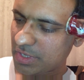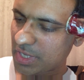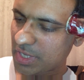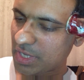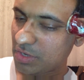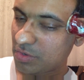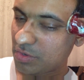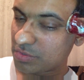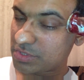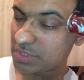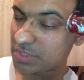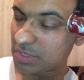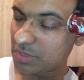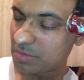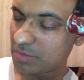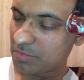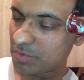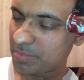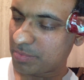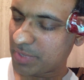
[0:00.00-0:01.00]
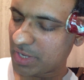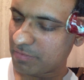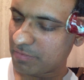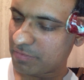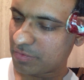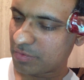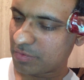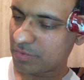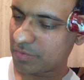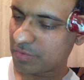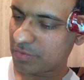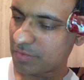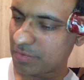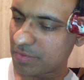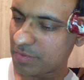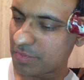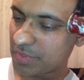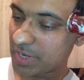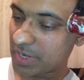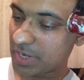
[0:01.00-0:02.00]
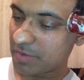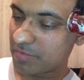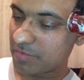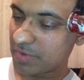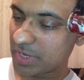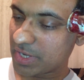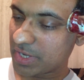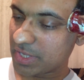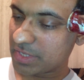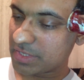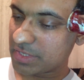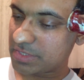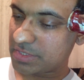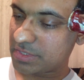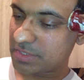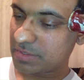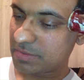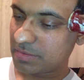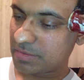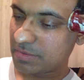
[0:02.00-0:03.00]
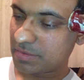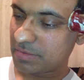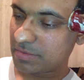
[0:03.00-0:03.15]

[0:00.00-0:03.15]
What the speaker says: It looks a lot more painful than it really is.